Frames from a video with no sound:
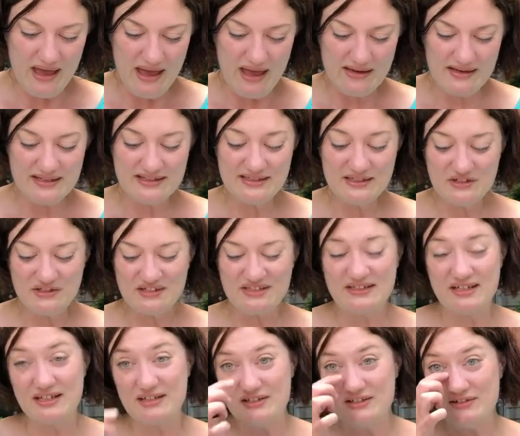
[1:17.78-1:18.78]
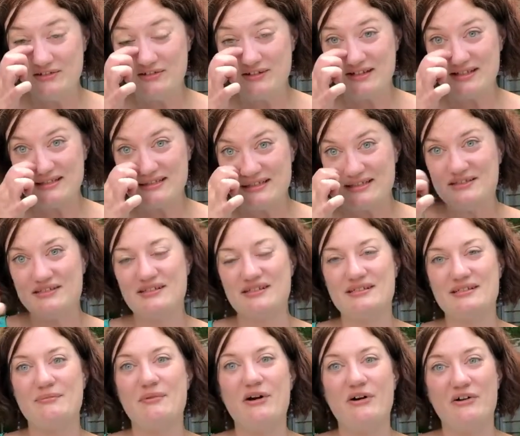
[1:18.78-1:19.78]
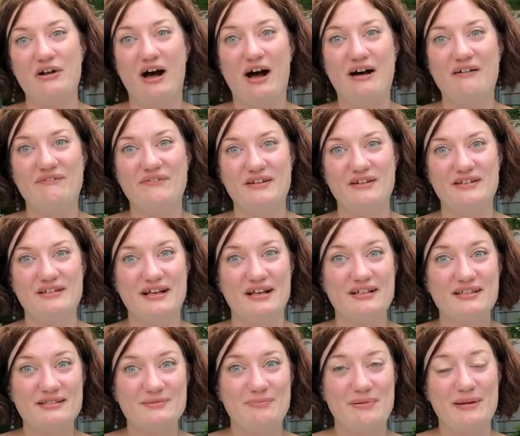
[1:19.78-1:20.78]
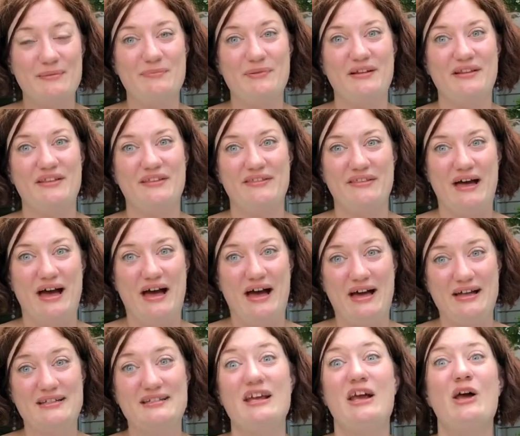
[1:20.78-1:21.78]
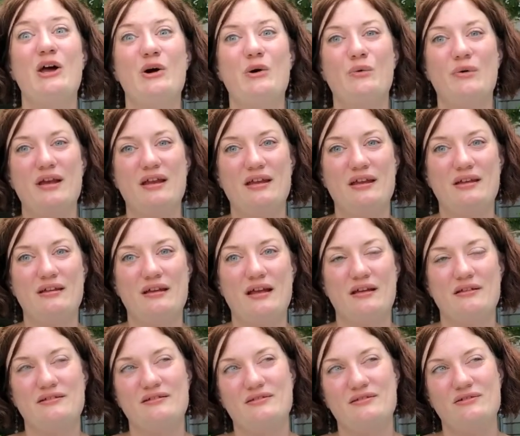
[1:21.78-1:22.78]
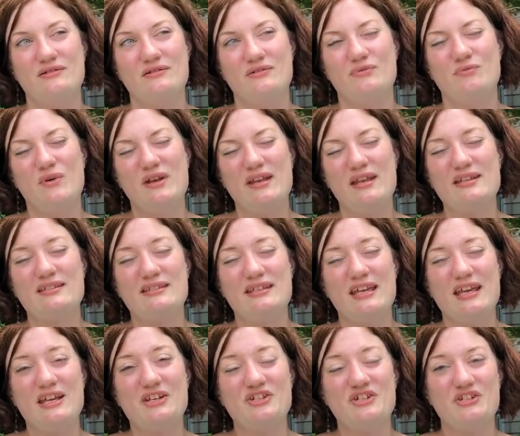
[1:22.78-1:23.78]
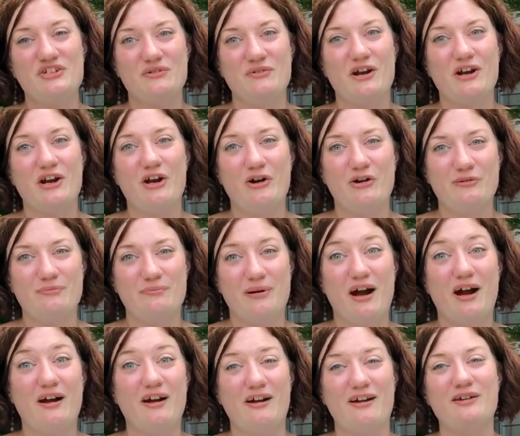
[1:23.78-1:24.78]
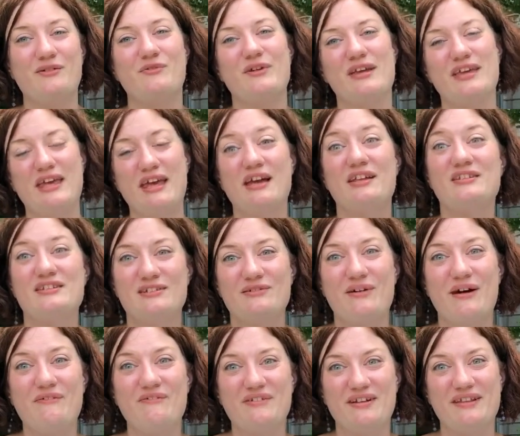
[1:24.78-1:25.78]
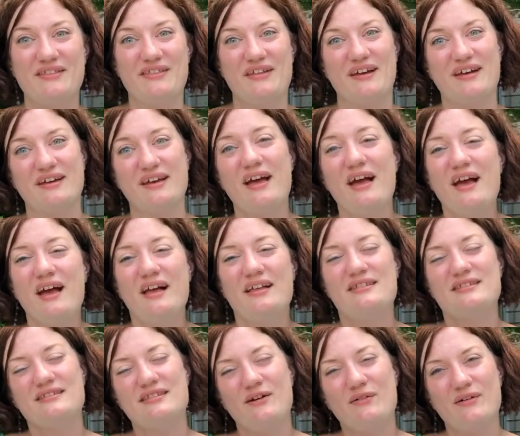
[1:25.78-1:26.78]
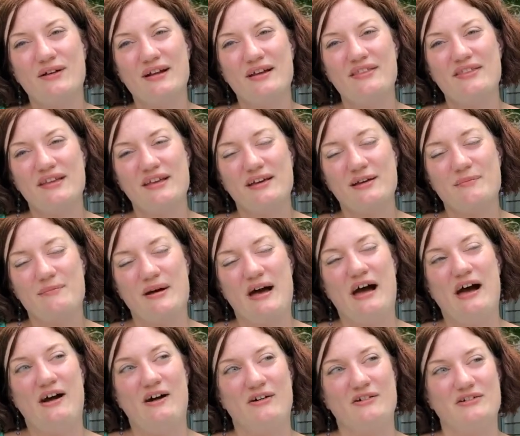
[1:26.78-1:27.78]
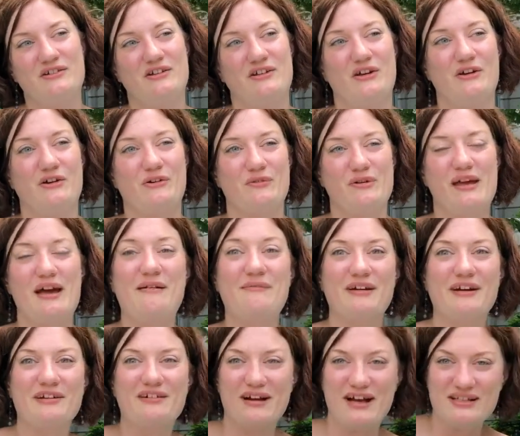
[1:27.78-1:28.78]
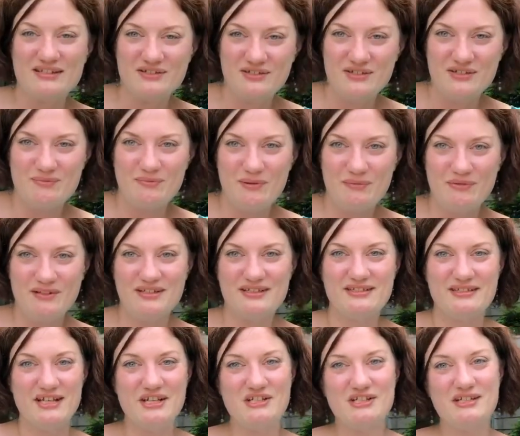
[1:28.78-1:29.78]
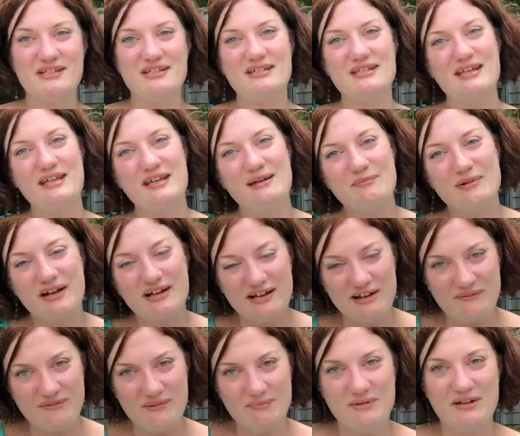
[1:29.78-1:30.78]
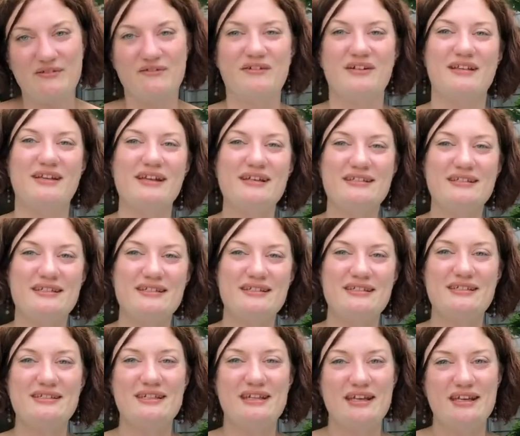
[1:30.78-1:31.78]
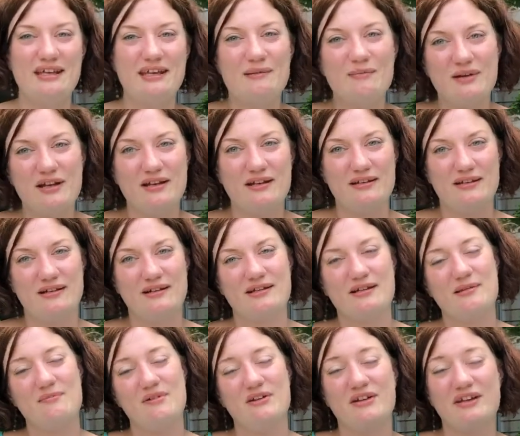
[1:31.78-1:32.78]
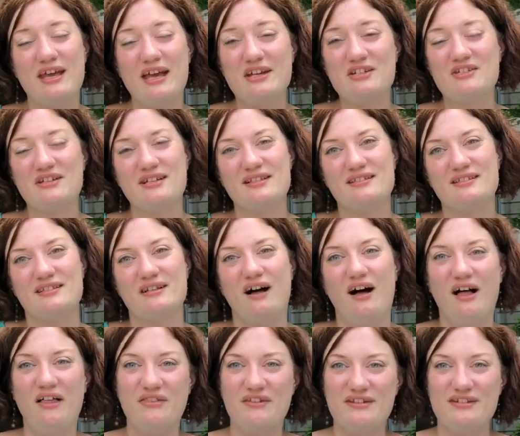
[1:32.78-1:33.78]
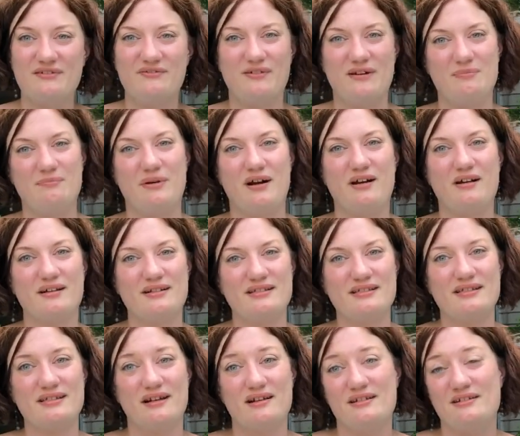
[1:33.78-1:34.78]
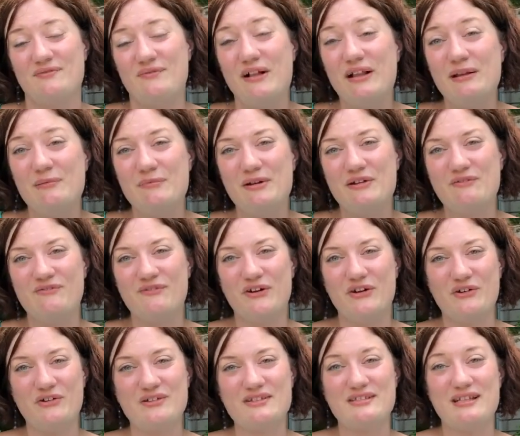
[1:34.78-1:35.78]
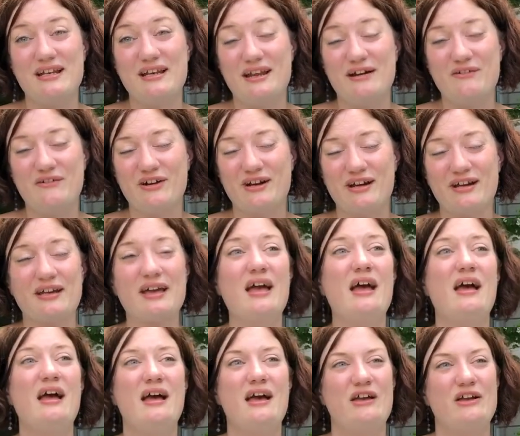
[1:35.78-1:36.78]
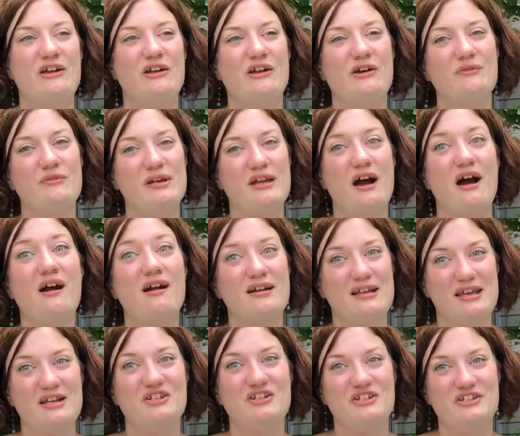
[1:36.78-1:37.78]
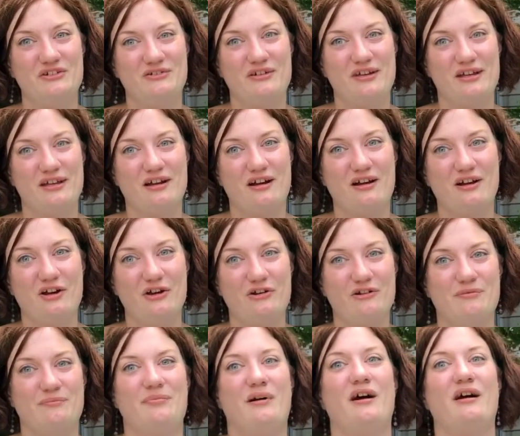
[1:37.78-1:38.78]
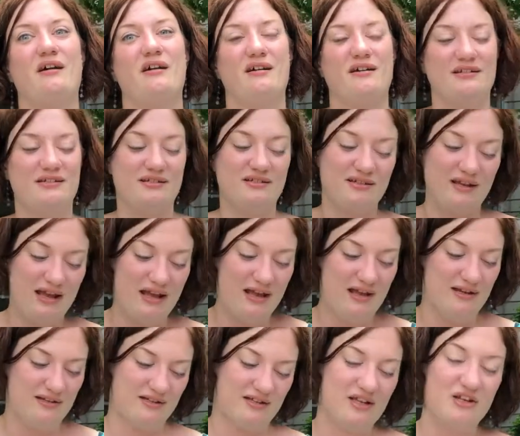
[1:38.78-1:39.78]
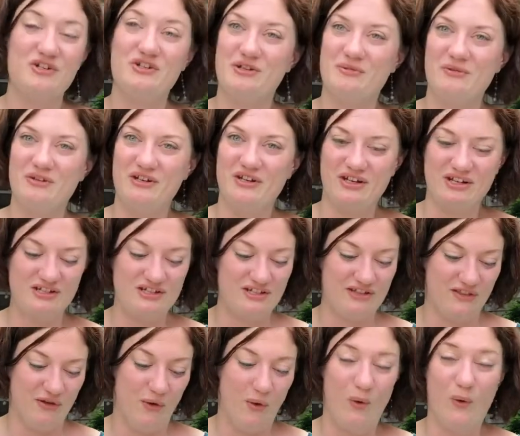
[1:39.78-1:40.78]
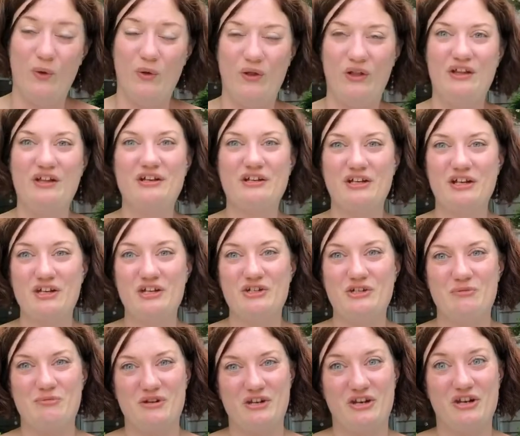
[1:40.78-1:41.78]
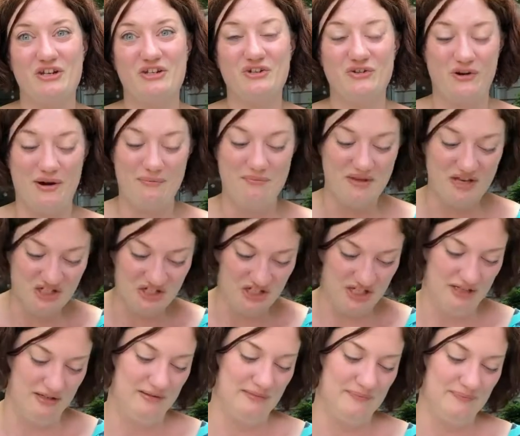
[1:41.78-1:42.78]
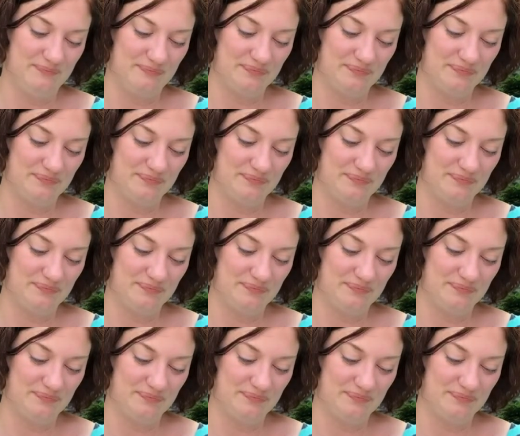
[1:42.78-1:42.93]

it's interesting too, because Sister Simone often tells people that we need to each do our own part. We can't do everything. So when I think about, we have our grassroots mobilization team, our government relations team, and communications and all the different parts, our development folks at Network, we are each doing our own part and contributing to the whole and contributing to our mission.